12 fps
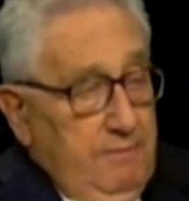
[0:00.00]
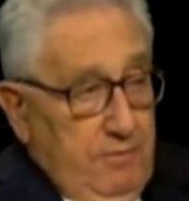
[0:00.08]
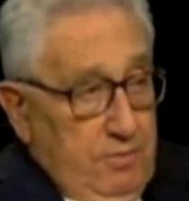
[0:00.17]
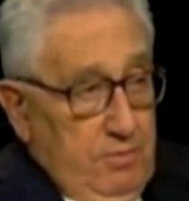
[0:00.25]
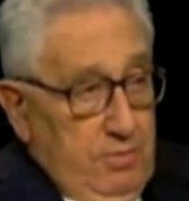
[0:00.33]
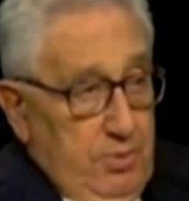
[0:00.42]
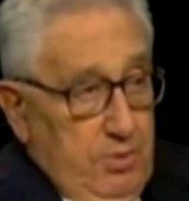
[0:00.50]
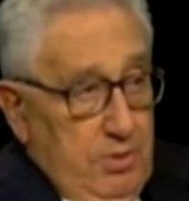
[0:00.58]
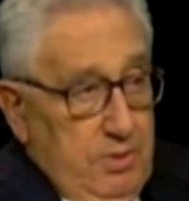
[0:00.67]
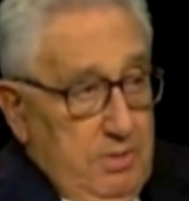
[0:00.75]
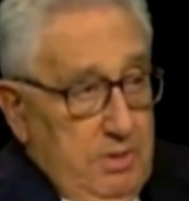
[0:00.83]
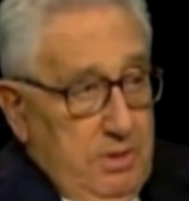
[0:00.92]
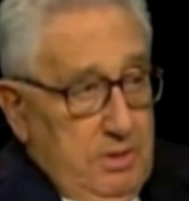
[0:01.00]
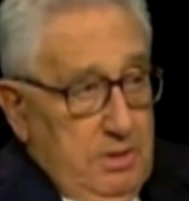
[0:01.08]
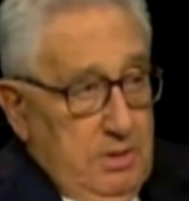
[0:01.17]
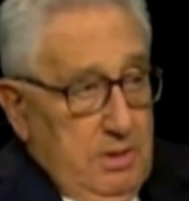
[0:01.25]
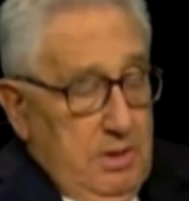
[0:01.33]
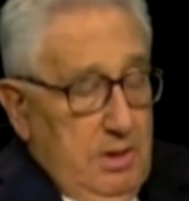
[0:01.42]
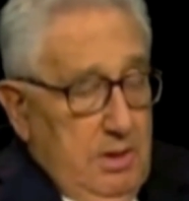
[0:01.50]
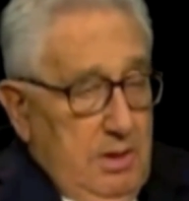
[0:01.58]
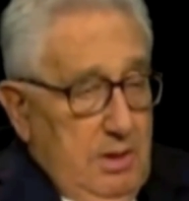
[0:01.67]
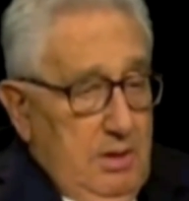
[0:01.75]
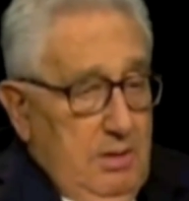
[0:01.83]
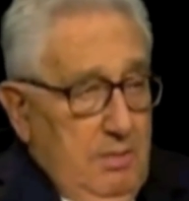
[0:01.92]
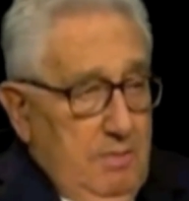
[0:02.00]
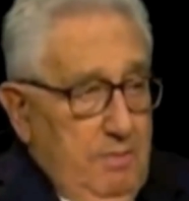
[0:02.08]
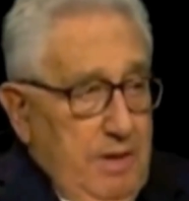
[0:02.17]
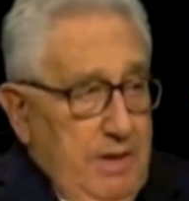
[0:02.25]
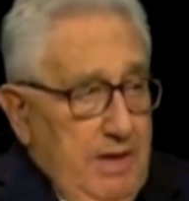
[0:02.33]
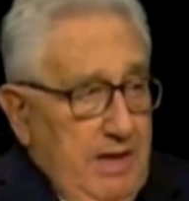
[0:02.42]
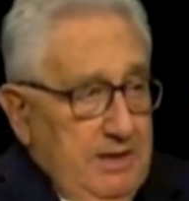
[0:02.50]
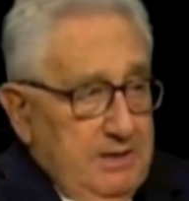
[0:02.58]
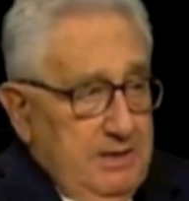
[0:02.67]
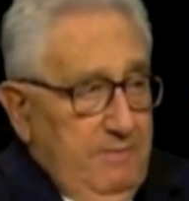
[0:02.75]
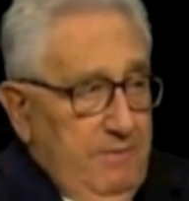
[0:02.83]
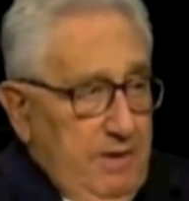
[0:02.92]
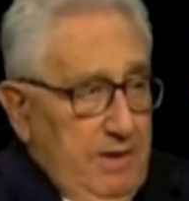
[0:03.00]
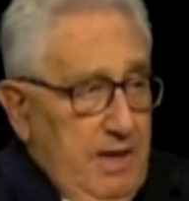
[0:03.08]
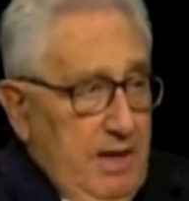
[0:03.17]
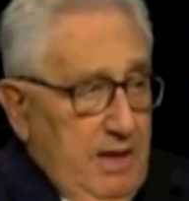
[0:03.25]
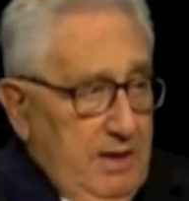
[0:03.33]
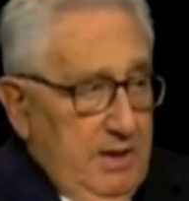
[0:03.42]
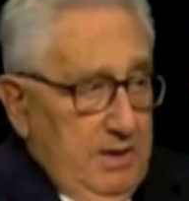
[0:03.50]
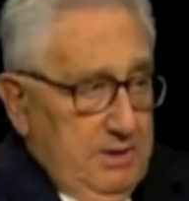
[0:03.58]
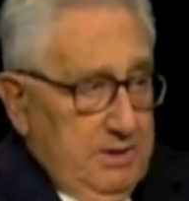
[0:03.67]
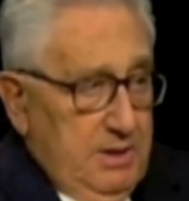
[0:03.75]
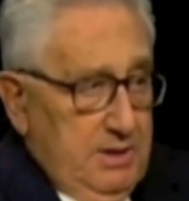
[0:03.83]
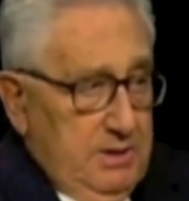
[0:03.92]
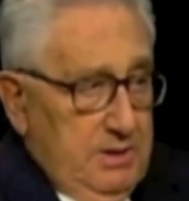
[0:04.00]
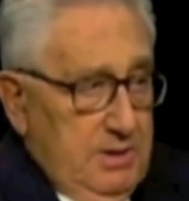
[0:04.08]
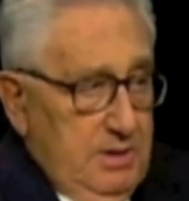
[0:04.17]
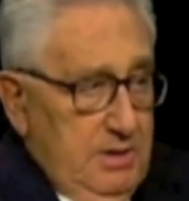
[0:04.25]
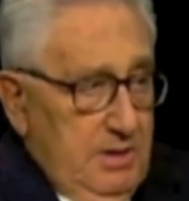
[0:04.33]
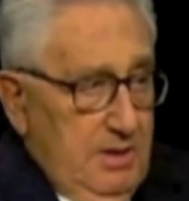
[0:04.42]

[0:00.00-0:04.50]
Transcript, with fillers: a need for a new world order, but it has different characteristics.